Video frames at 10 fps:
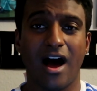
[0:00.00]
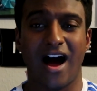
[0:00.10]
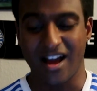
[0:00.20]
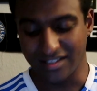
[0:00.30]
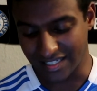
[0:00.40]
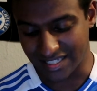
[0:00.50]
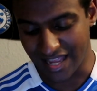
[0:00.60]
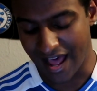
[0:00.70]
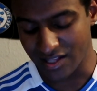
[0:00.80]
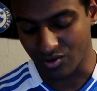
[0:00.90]
I
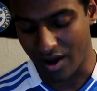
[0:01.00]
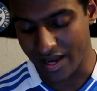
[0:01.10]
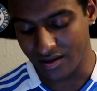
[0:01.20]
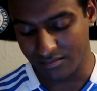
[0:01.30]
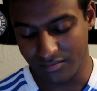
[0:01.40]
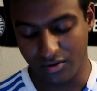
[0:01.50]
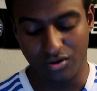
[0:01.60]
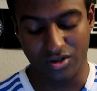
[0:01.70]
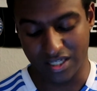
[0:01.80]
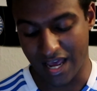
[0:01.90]
understand why
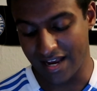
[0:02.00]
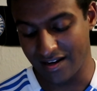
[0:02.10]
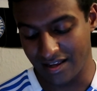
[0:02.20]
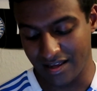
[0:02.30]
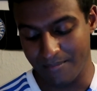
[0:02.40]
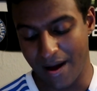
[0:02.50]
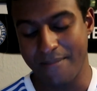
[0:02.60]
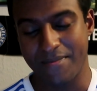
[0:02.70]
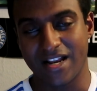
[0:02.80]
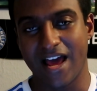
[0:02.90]
you're saying it
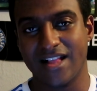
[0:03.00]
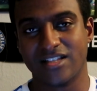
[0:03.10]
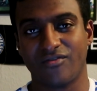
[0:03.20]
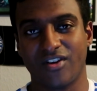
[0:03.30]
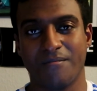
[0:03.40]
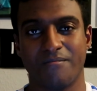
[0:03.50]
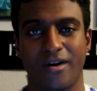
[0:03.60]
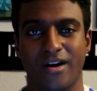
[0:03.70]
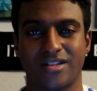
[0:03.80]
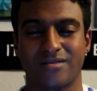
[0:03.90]
might be the end of him,
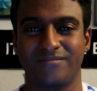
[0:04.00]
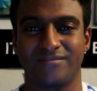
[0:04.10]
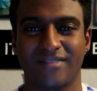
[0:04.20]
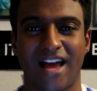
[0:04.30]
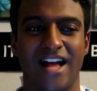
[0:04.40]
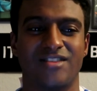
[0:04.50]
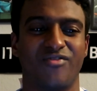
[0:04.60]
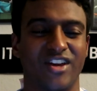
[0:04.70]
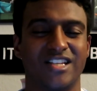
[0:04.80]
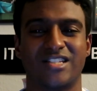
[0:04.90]
but I
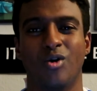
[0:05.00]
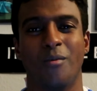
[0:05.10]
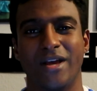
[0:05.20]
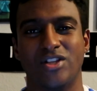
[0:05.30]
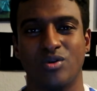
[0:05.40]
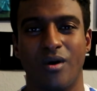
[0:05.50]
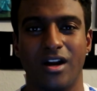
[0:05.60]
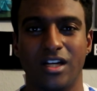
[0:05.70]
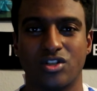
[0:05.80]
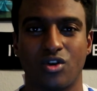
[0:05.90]
think it's still a bit too
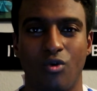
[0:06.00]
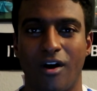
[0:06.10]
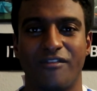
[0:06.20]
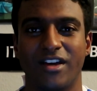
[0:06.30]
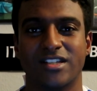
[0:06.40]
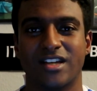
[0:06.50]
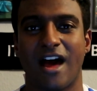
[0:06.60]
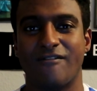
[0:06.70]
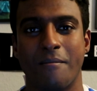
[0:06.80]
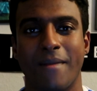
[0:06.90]
early to call. I think he's going
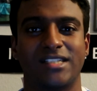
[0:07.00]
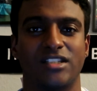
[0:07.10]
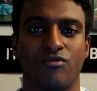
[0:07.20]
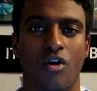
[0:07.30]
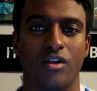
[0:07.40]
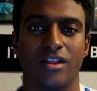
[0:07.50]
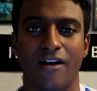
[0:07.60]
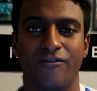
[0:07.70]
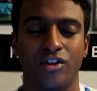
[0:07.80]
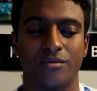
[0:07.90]
to have a massive role in
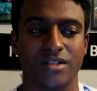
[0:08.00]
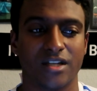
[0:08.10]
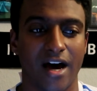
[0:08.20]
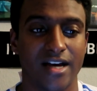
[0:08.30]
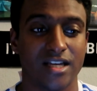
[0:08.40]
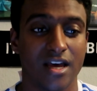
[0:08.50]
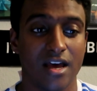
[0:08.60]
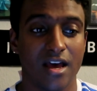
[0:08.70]
that Fulham side.